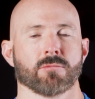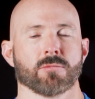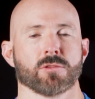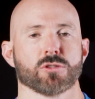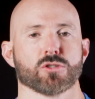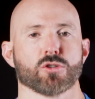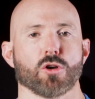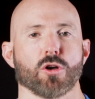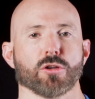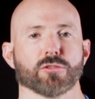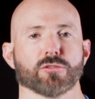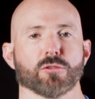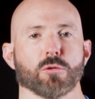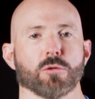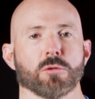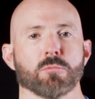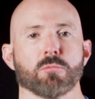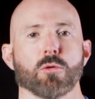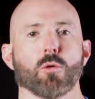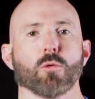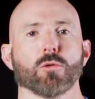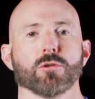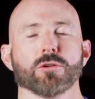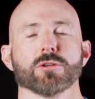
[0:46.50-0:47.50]
It's also
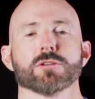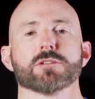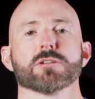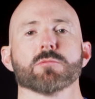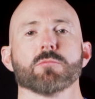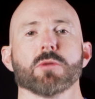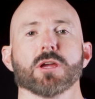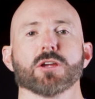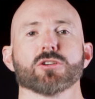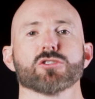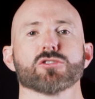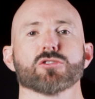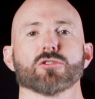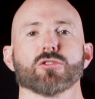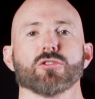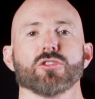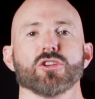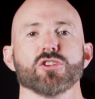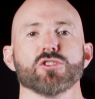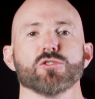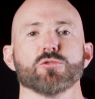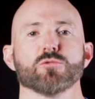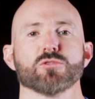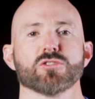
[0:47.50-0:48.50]
important to make sure
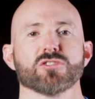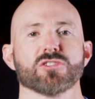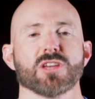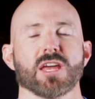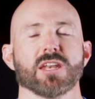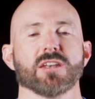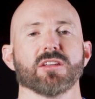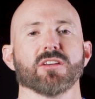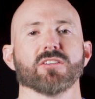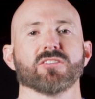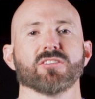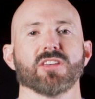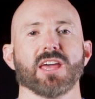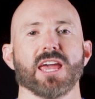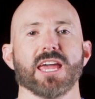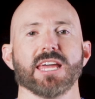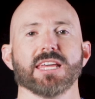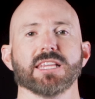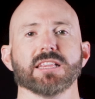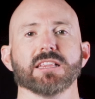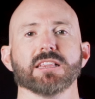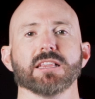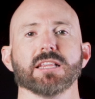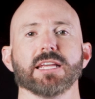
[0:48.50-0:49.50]
that you send us
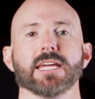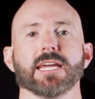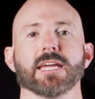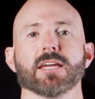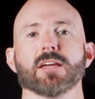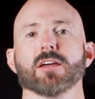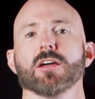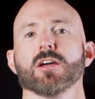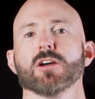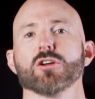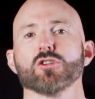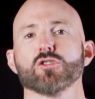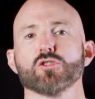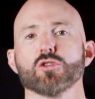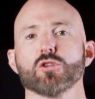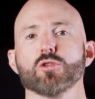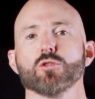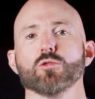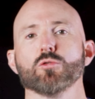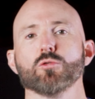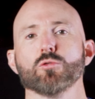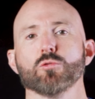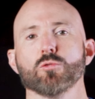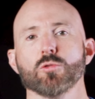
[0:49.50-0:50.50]
a link
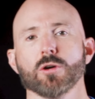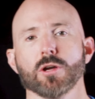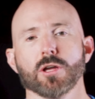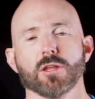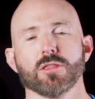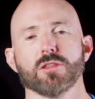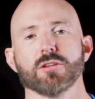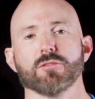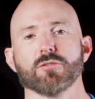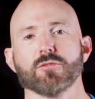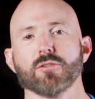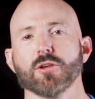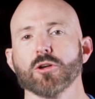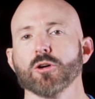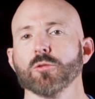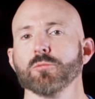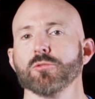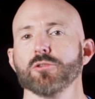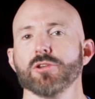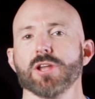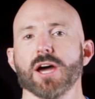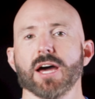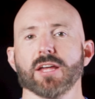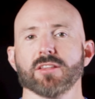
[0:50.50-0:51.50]
to the film.
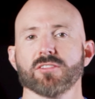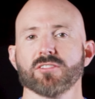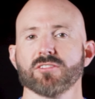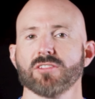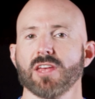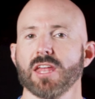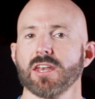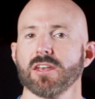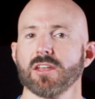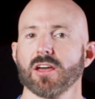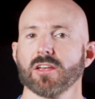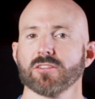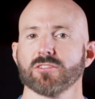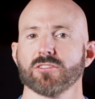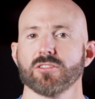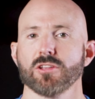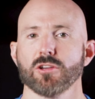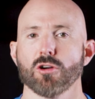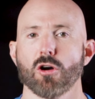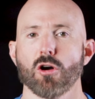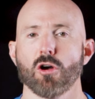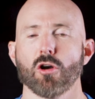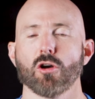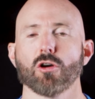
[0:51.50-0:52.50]
Do not send us
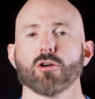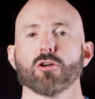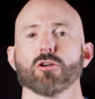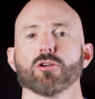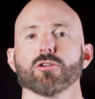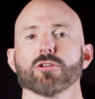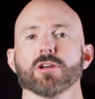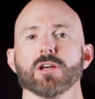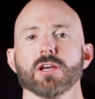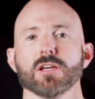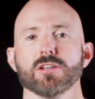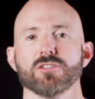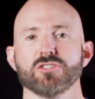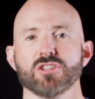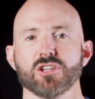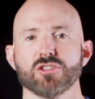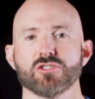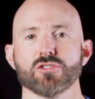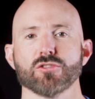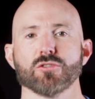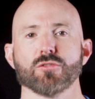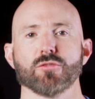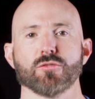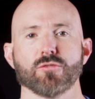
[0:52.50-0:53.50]
the hard
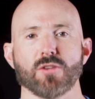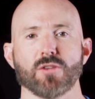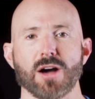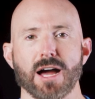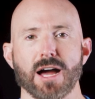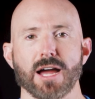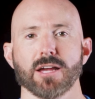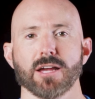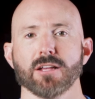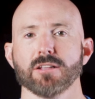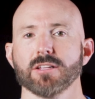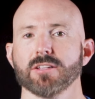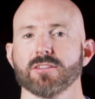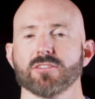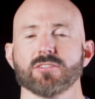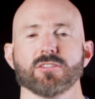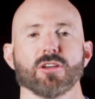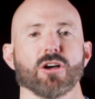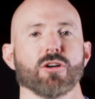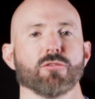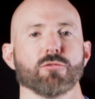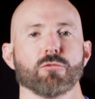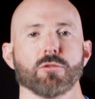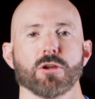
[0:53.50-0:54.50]
digital file
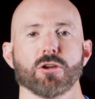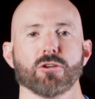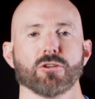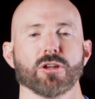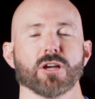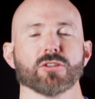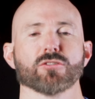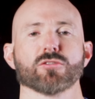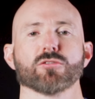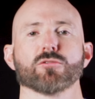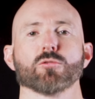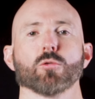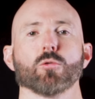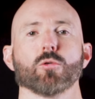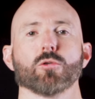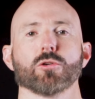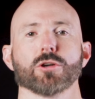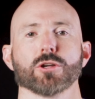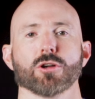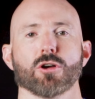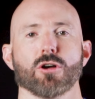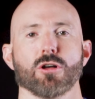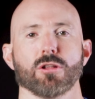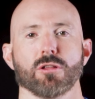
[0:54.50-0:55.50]
itself. We are not
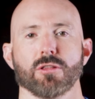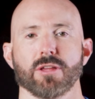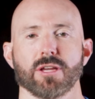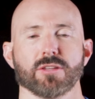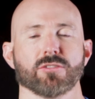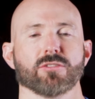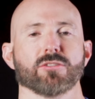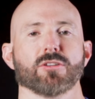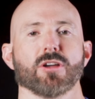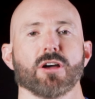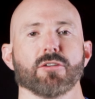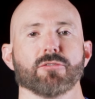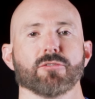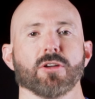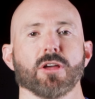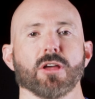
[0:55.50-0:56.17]
storing all of that stuff.